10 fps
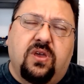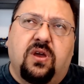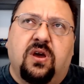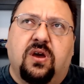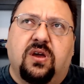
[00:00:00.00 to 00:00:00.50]

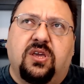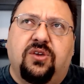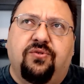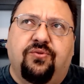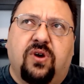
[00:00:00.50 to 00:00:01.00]

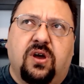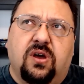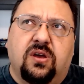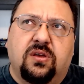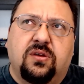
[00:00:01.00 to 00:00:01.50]

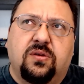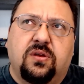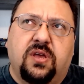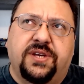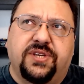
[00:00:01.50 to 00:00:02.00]
As
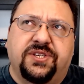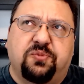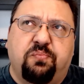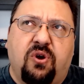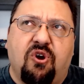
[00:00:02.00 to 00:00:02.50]

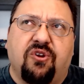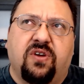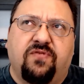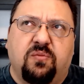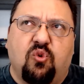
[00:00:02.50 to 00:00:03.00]
part
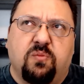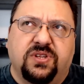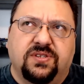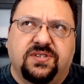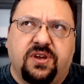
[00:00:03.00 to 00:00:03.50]
of the
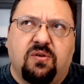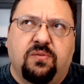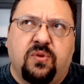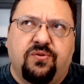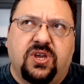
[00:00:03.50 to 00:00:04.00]
Mormon
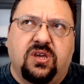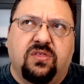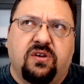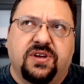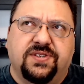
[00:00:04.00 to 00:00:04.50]
ceremony,
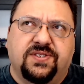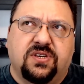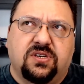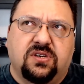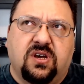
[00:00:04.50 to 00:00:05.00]
there is
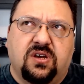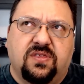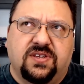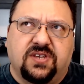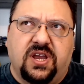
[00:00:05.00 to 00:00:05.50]

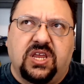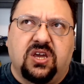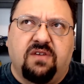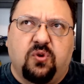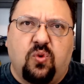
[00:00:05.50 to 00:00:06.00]
this idea
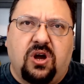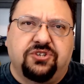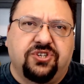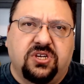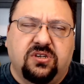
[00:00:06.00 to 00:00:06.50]
of a
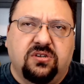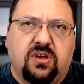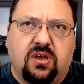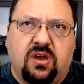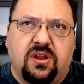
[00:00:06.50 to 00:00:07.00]
washing
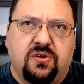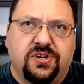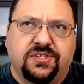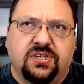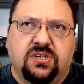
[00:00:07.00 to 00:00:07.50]
and
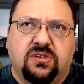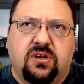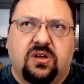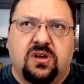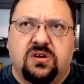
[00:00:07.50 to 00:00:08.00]
anointing,
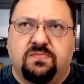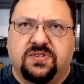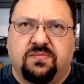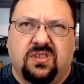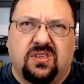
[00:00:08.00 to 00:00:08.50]

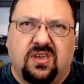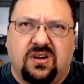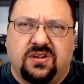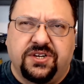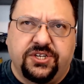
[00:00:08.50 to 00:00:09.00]
something that they
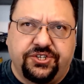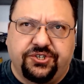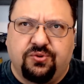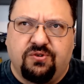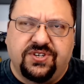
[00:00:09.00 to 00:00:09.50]
called
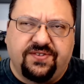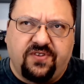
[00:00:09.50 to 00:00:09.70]
initiatories,